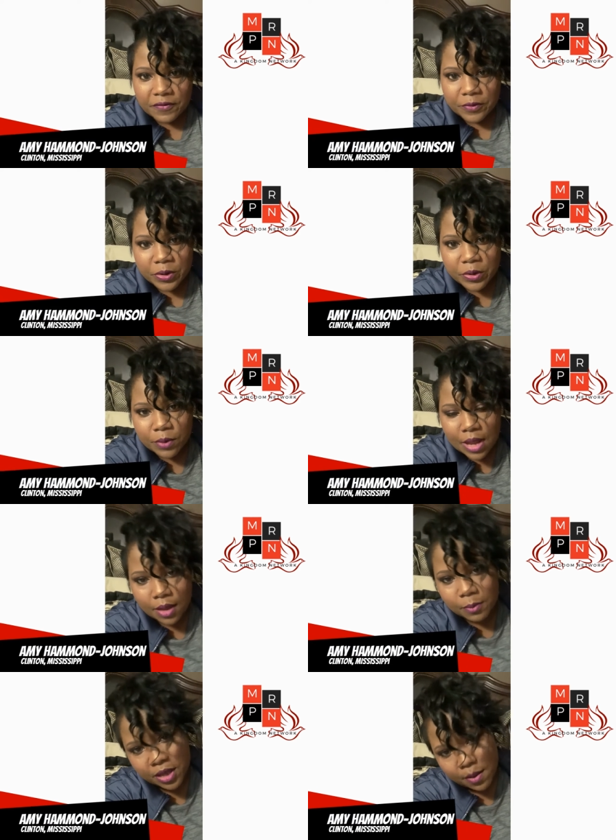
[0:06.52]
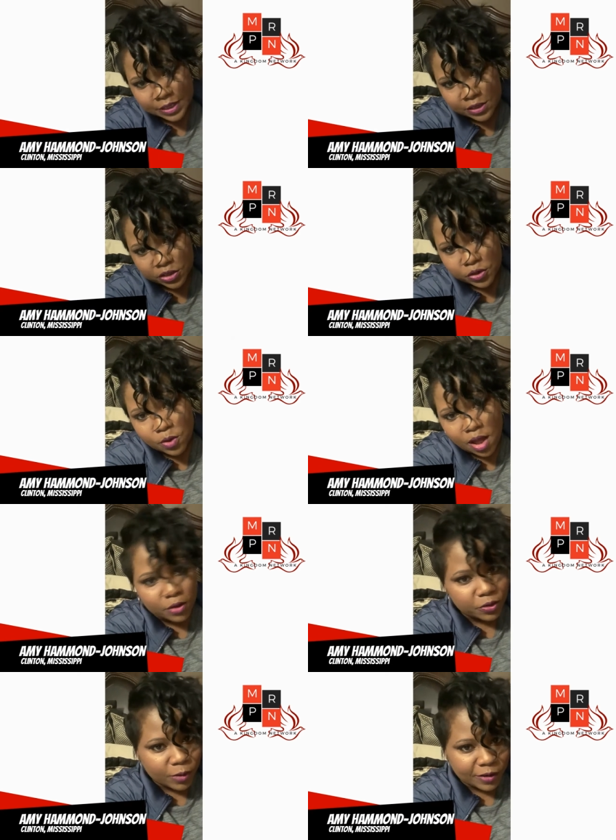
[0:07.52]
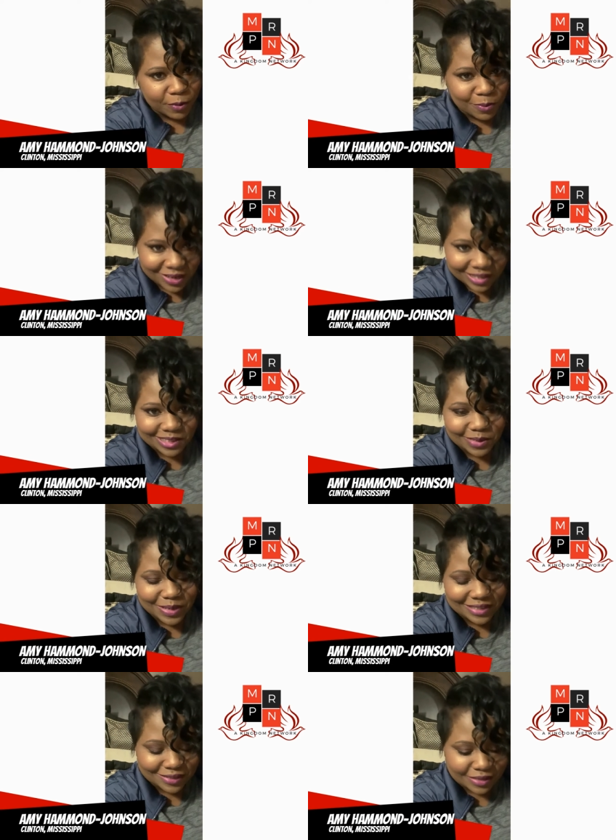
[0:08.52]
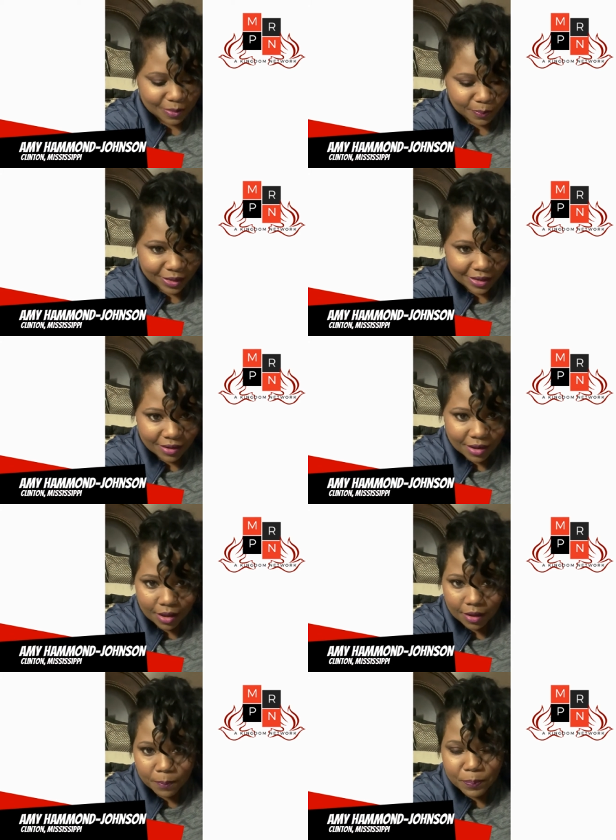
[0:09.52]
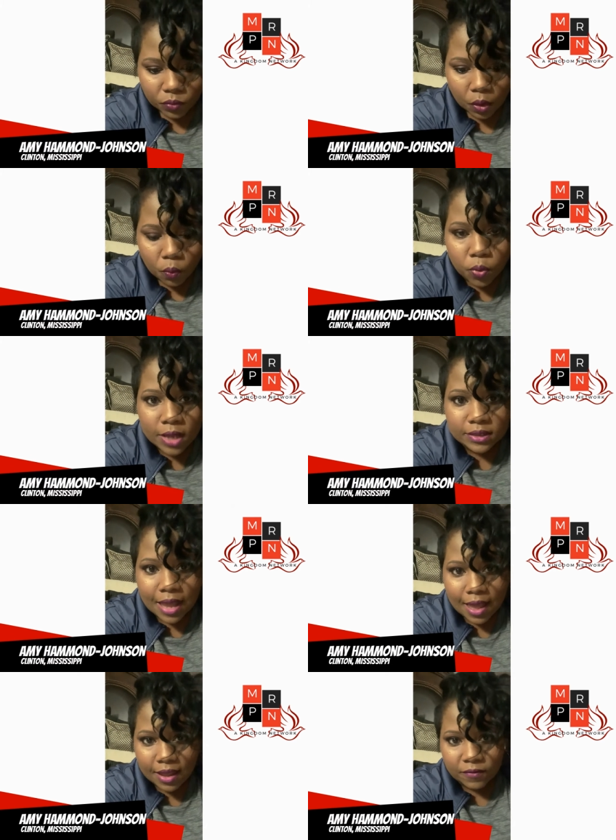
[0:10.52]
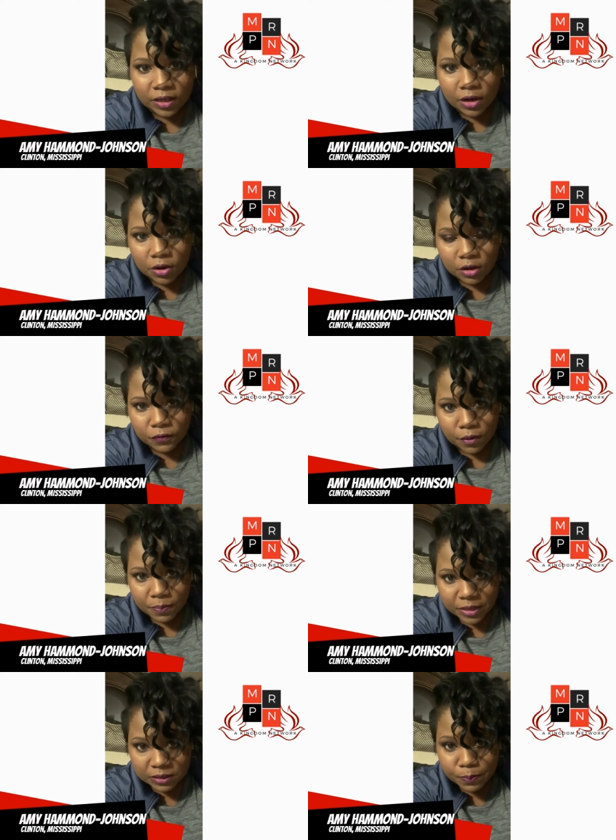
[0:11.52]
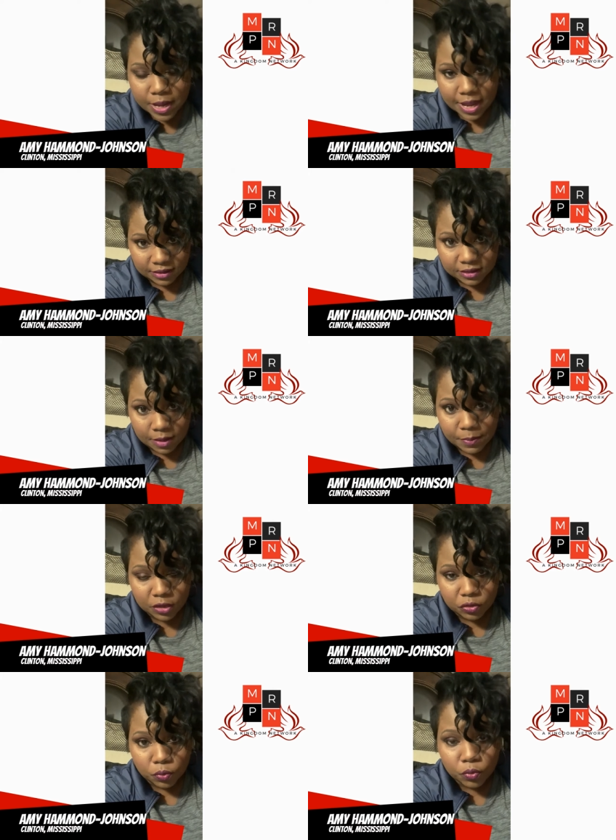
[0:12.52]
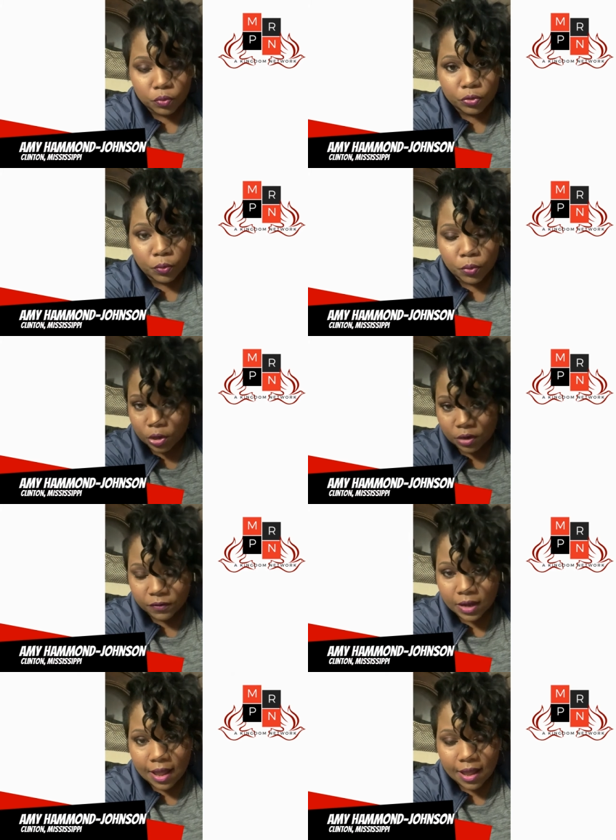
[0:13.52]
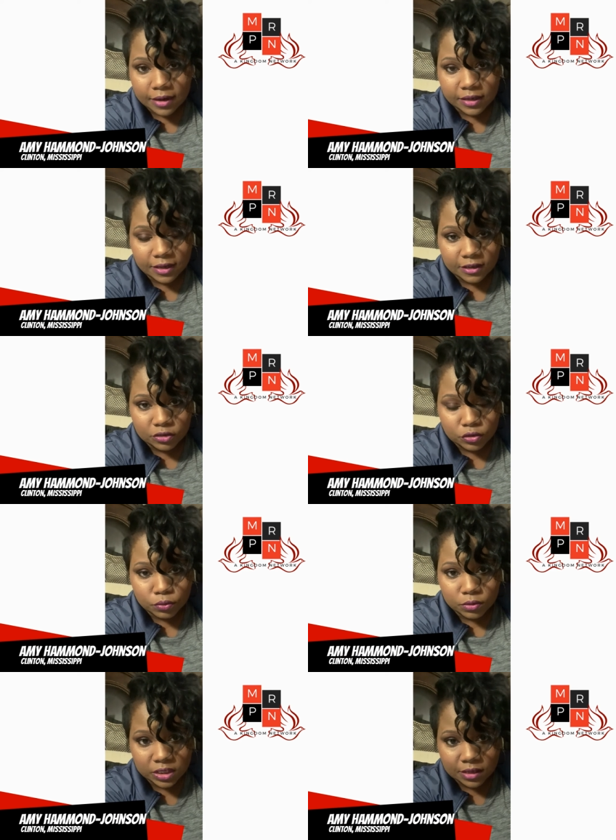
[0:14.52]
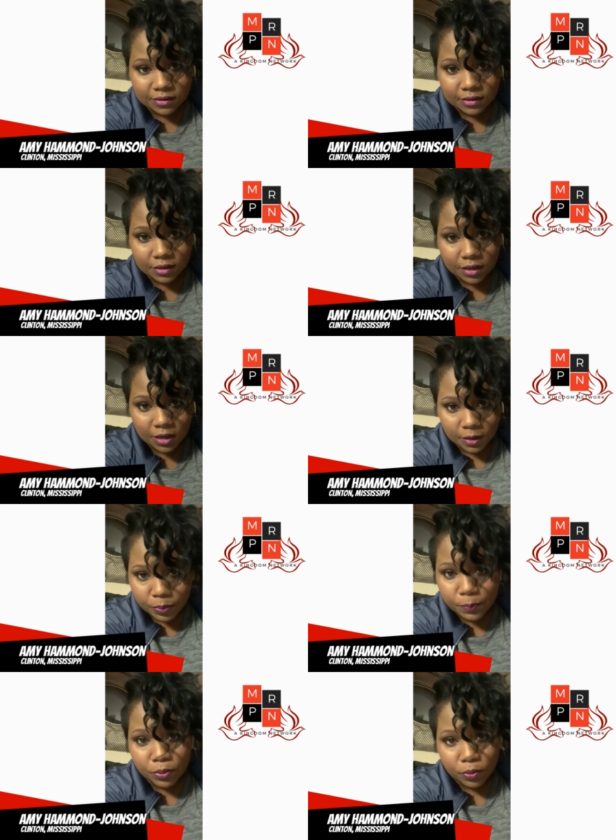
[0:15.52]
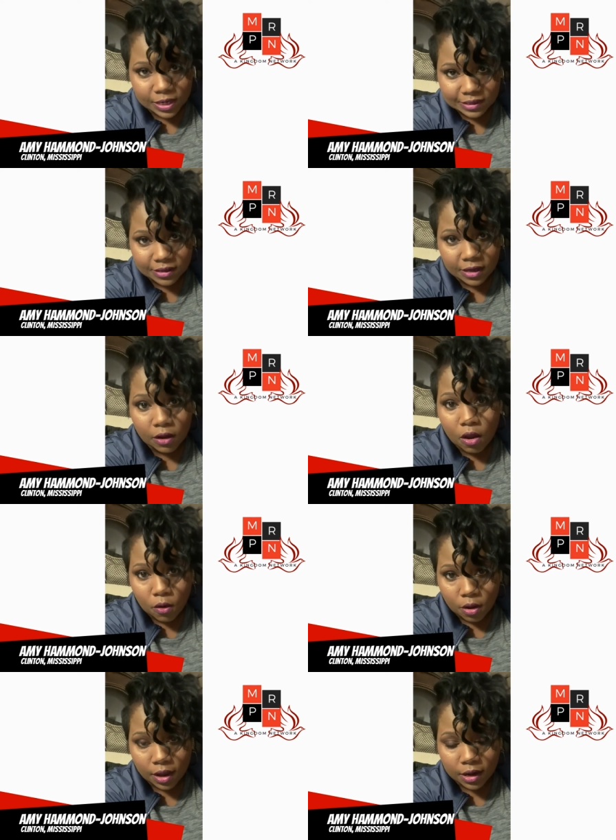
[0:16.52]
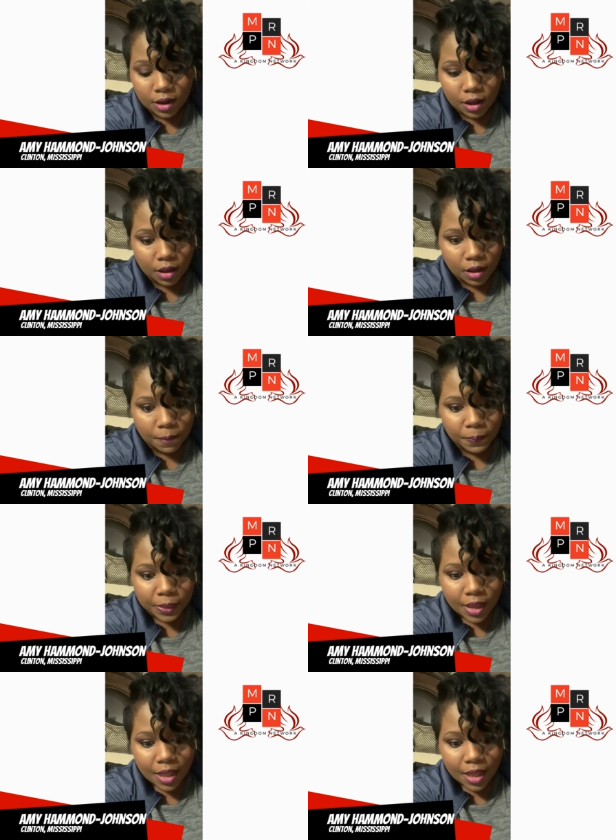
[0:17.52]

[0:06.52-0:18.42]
afternoon. I am coming to you all the way from Clinton, Mississippi. Uh, what I have learned from this pandemic through the Word of God is to just keep pressing on. Um,